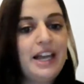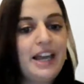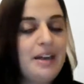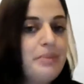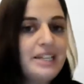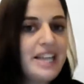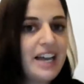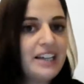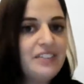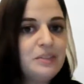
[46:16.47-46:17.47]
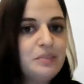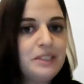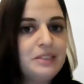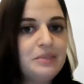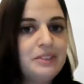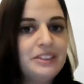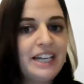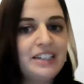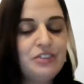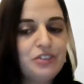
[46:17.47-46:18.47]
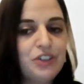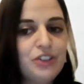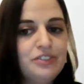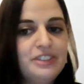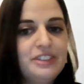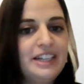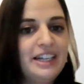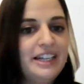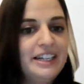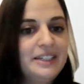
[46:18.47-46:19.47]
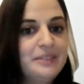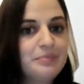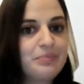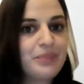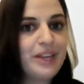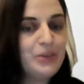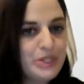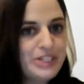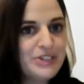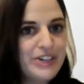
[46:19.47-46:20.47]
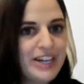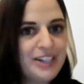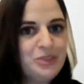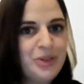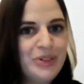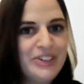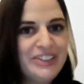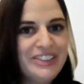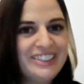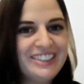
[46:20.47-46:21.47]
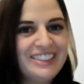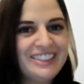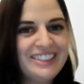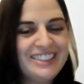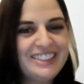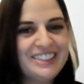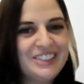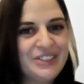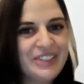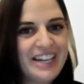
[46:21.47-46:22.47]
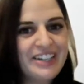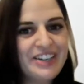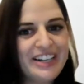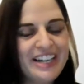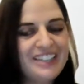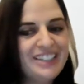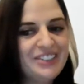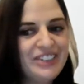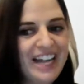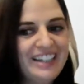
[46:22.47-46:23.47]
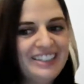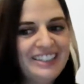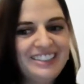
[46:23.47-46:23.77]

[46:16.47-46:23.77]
Be as active as possible, get involved, and we'll see you again tomorrow. So thank you again and good luck.